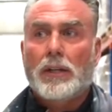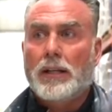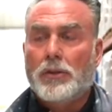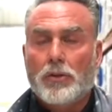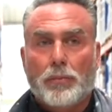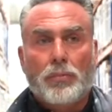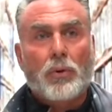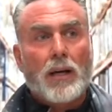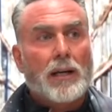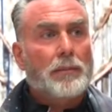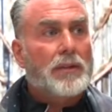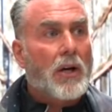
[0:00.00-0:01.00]
in your
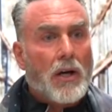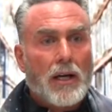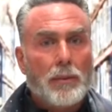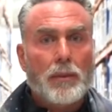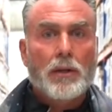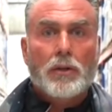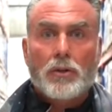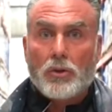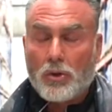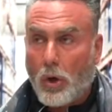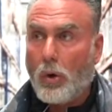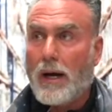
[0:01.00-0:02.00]
prime time,
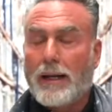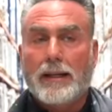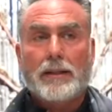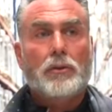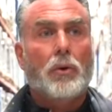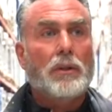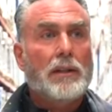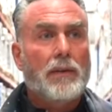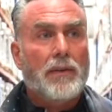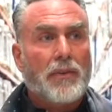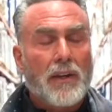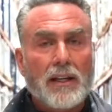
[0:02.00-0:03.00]
go at it. Don't even
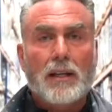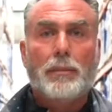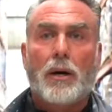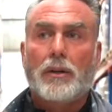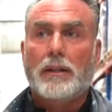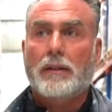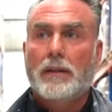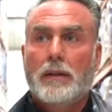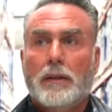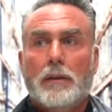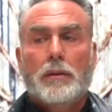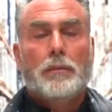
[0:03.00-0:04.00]
think about it.
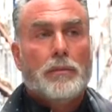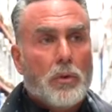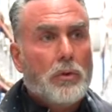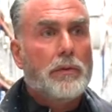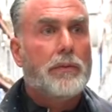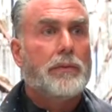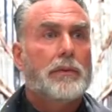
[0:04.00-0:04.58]
Move.